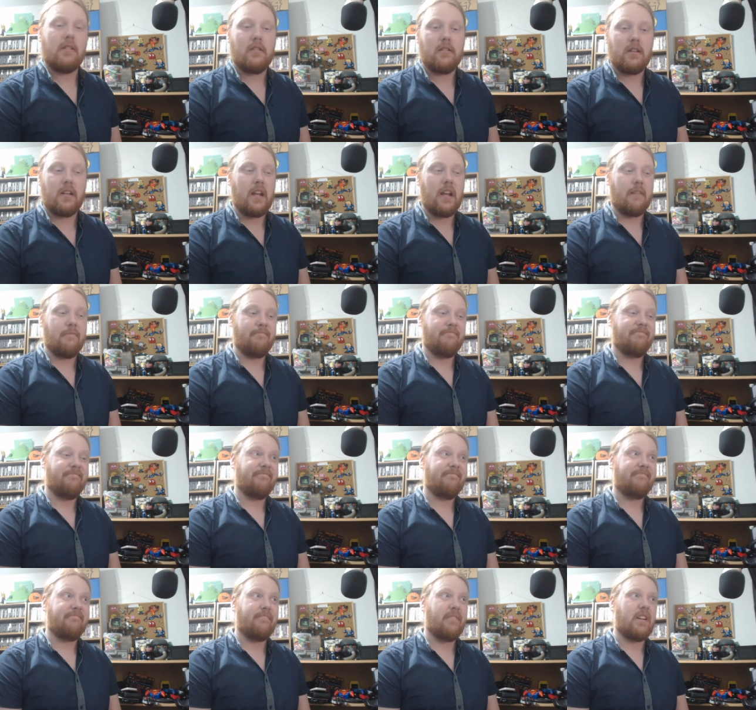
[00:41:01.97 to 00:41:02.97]
So yeah,
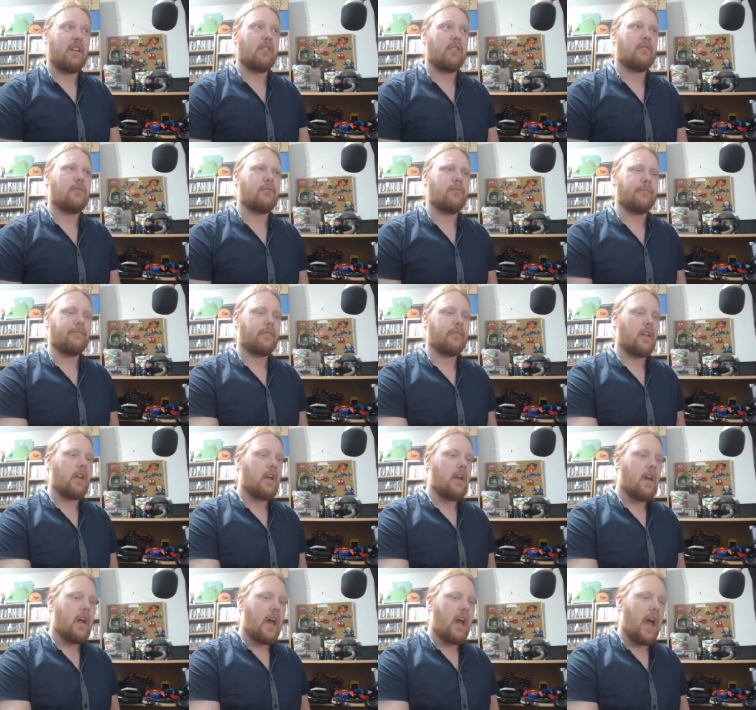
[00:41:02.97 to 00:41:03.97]
pretty damn cool.
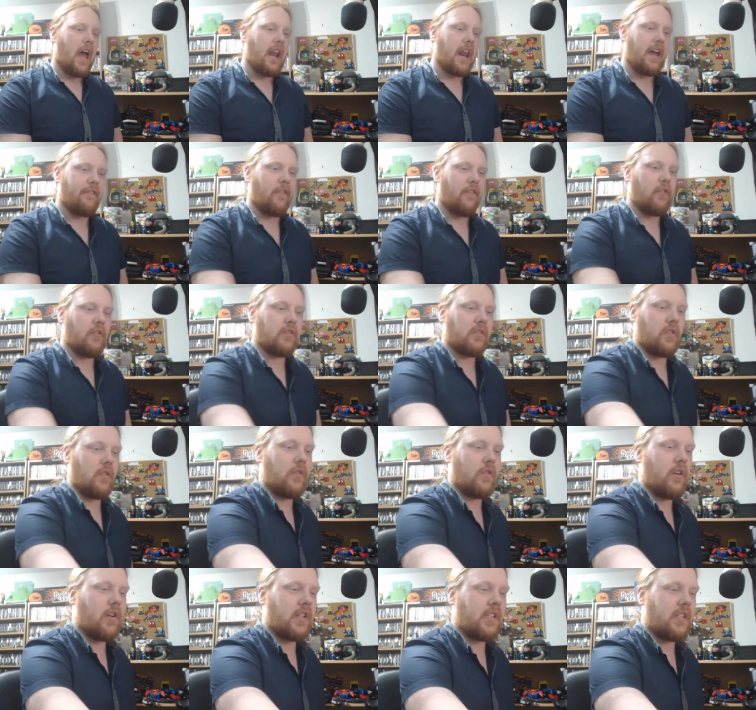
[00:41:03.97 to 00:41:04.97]
And I've also
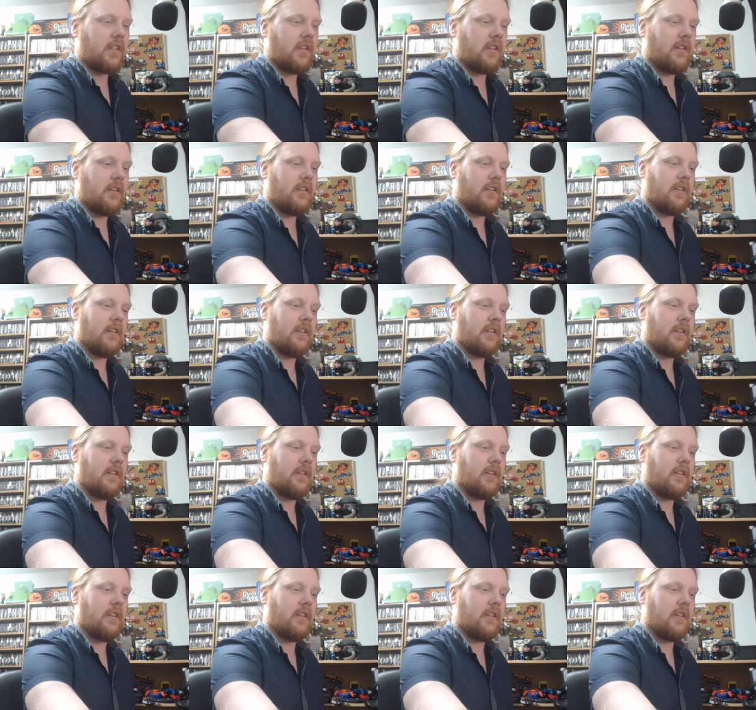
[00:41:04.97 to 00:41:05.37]
got